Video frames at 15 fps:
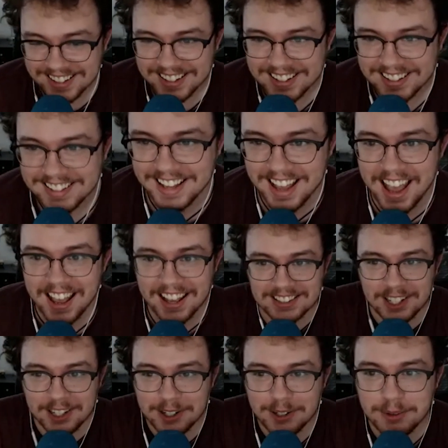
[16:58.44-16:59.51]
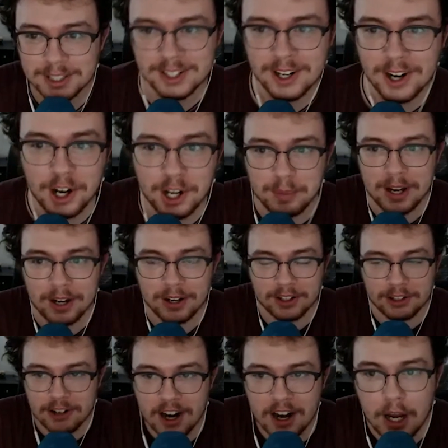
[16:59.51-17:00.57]
Yeah, so we're talking about
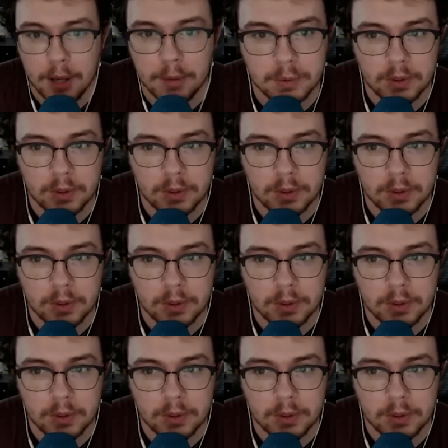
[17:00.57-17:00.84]
crimes.